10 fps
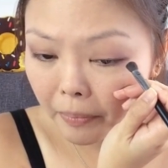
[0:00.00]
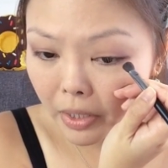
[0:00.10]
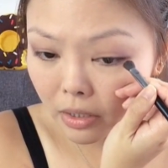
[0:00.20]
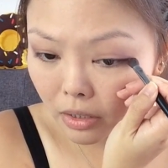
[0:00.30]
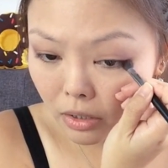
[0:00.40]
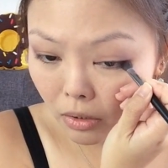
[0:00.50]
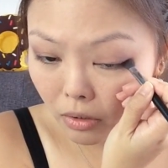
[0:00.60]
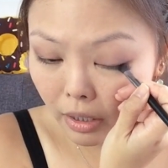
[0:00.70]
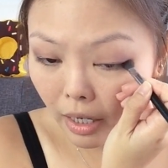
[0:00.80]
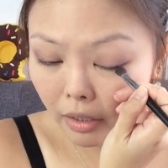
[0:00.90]
This is
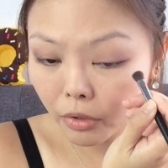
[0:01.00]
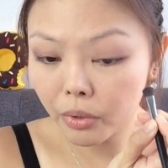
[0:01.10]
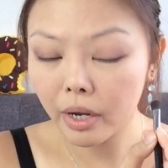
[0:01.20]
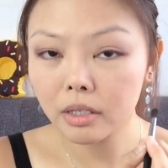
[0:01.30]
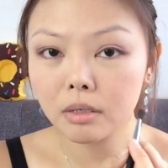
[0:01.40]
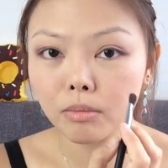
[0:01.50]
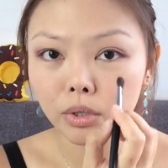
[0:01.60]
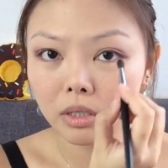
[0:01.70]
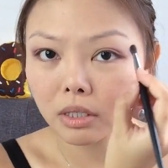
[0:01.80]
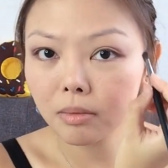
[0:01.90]
so that it creates a
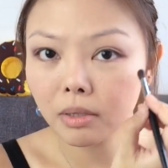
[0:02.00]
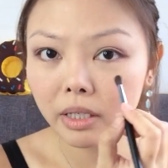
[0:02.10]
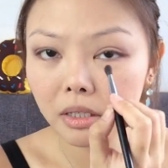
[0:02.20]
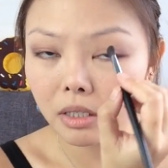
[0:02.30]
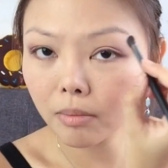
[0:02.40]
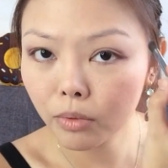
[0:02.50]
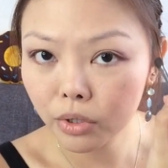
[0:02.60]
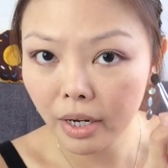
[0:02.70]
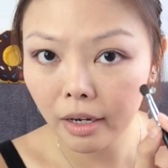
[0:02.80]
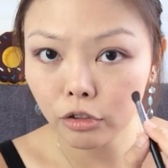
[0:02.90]
more seamless and more
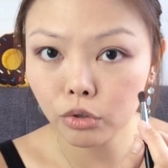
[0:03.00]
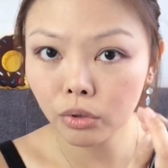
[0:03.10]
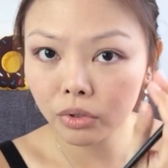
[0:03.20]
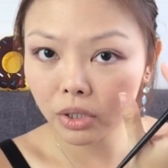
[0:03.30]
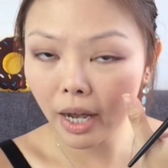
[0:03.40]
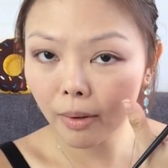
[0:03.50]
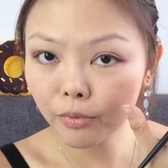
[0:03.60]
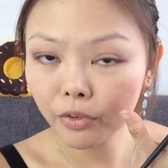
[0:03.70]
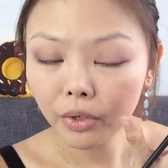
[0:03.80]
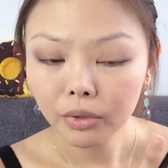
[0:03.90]
natural
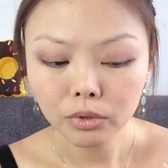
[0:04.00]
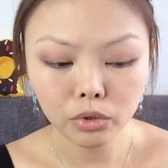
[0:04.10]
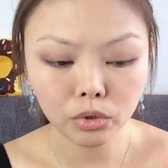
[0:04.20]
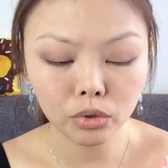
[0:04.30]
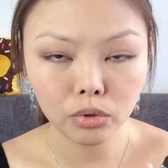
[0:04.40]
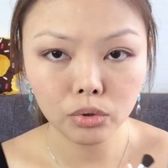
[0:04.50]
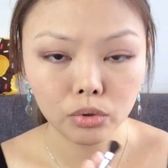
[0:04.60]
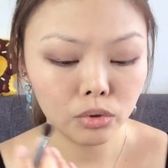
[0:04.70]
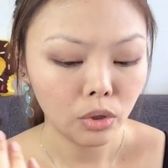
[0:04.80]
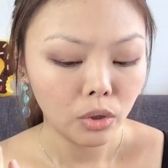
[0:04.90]
depth
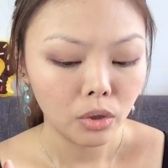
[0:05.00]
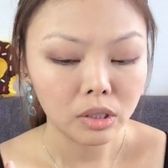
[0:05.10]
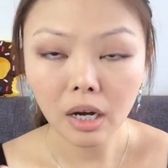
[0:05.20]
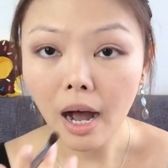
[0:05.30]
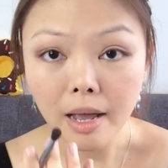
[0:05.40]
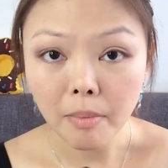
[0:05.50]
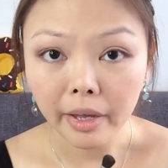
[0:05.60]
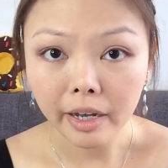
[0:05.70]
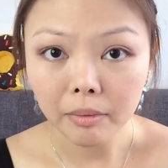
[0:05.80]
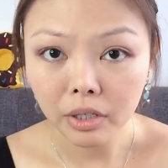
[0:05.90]
to the eye
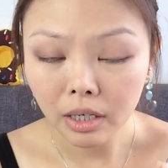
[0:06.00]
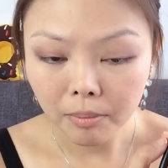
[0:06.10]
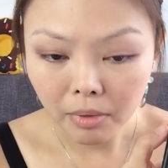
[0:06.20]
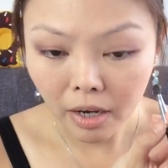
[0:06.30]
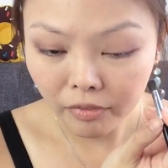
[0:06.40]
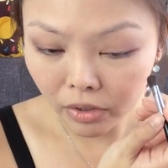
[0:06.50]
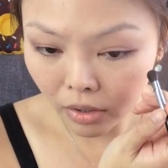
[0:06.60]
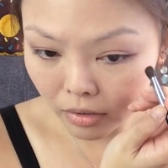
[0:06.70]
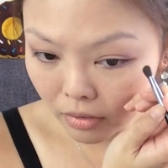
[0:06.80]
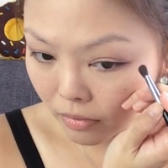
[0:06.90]
makeup that I'm having on.